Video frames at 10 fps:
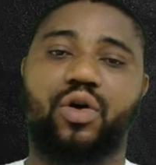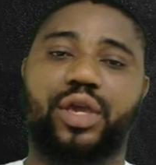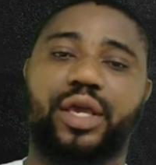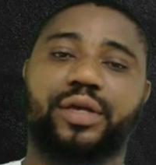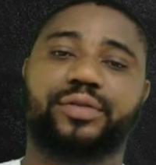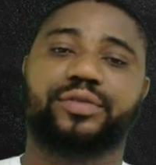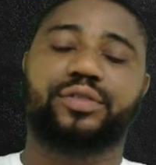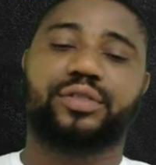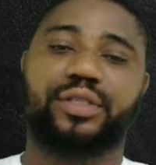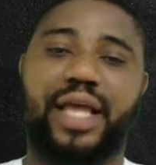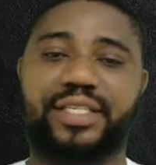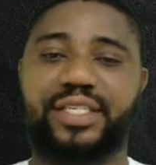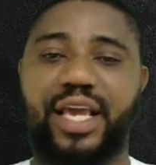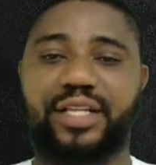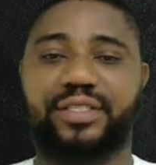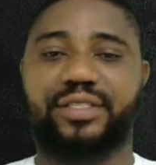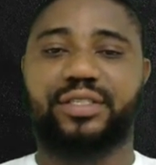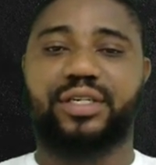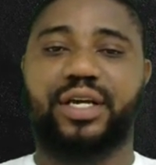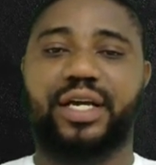Okay. 38.
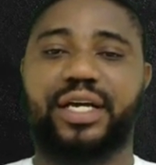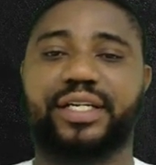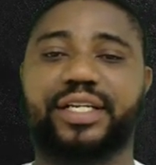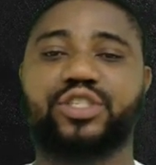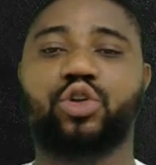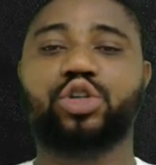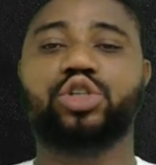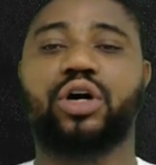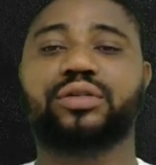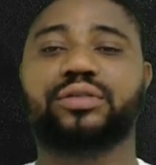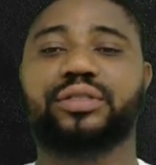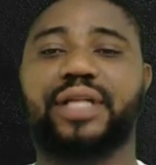The solution